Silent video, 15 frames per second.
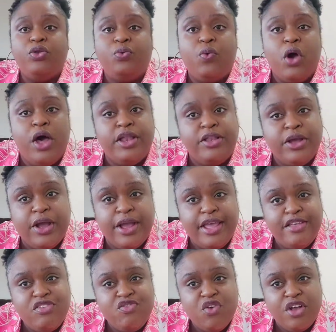water
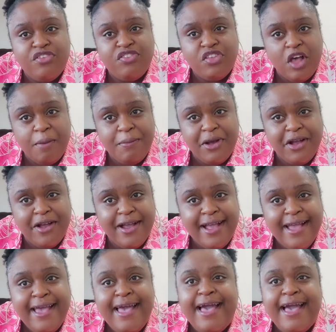is for summer